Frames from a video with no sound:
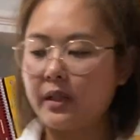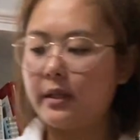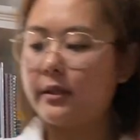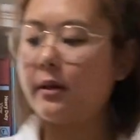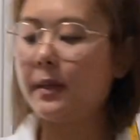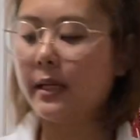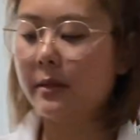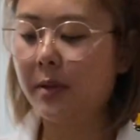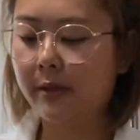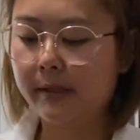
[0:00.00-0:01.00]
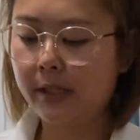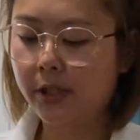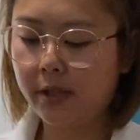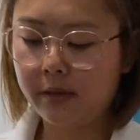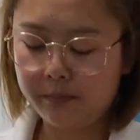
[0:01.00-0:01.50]
So I'm gonna
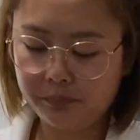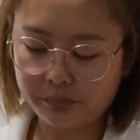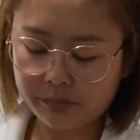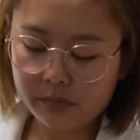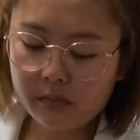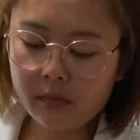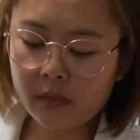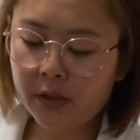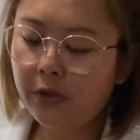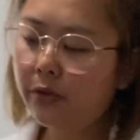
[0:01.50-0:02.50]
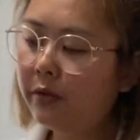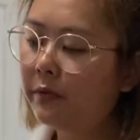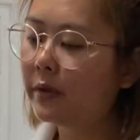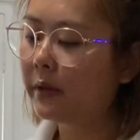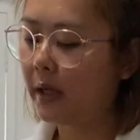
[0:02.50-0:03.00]
position you
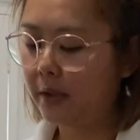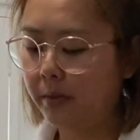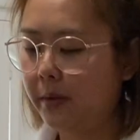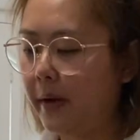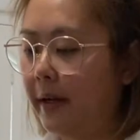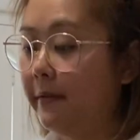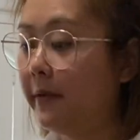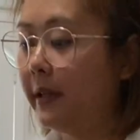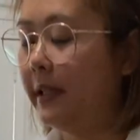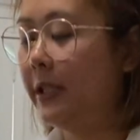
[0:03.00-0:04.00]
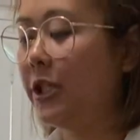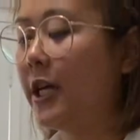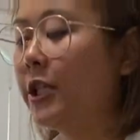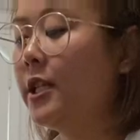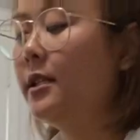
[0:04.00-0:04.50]
to be ready for the
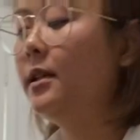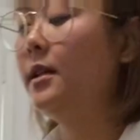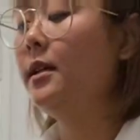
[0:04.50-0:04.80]
injection.